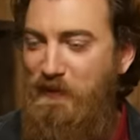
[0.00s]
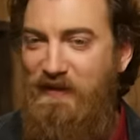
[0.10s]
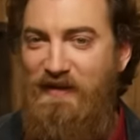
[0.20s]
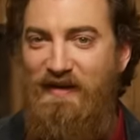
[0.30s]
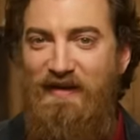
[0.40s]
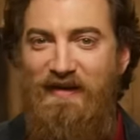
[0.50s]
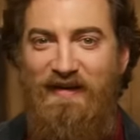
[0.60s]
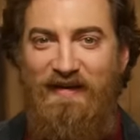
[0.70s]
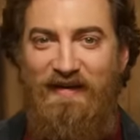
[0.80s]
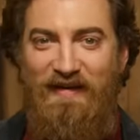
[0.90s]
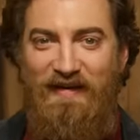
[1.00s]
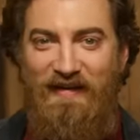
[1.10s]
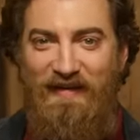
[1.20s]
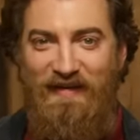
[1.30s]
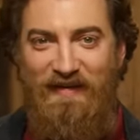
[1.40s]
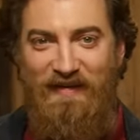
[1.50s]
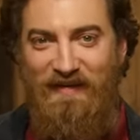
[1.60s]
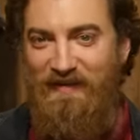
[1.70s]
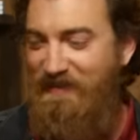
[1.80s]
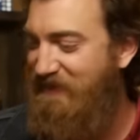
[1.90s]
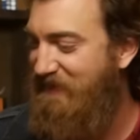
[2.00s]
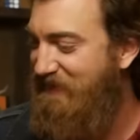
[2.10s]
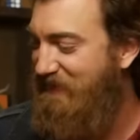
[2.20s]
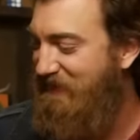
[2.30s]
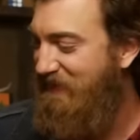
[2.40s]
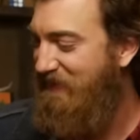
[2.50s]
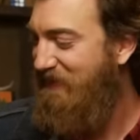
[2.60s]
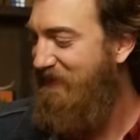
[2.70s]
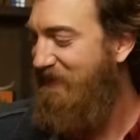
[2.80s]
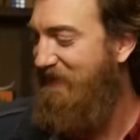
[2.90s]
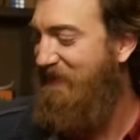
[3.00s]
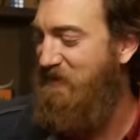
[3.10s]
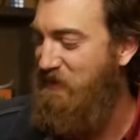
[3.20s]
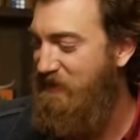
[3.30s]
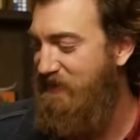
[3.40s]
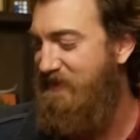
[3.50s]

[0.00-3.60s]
This person isn't speaking.